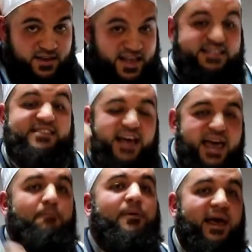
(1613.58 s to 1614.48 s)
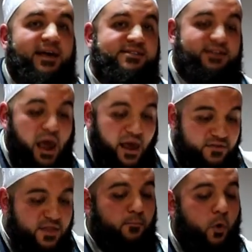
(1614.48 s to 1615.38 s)
That same place,
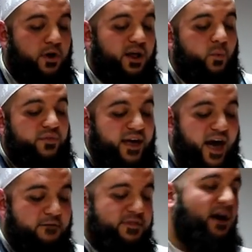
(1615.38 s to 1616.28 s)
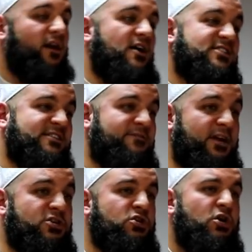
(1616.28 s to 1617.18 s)
in the morning when they have their classes
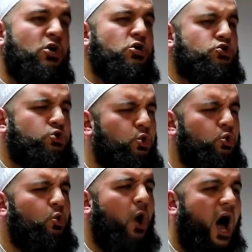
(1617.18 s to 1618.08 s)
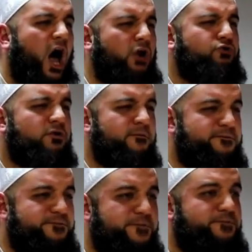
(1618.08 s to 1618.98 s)
finished,
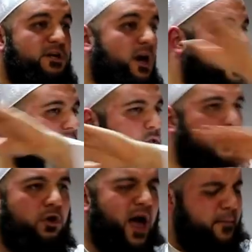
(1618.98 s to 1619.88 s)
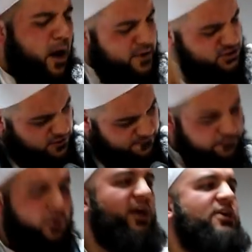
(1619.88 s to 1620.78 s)
250 girls all come out, mashallah,
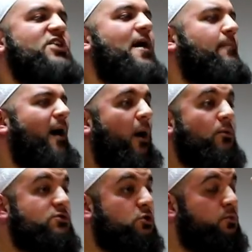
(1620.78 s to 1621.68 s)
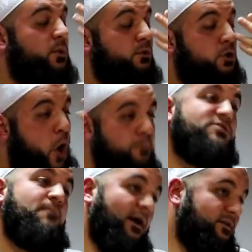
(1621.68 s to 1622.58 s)
full hijab. We were
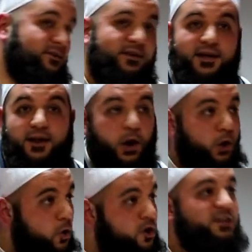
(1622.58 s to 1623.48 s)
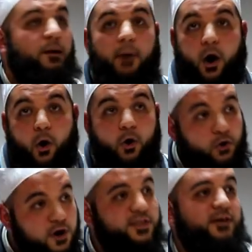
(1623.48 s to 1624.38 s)
gobsmacked. Now look at the mahal,
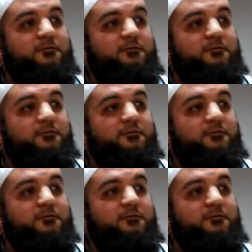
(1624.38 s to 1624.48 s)
look at the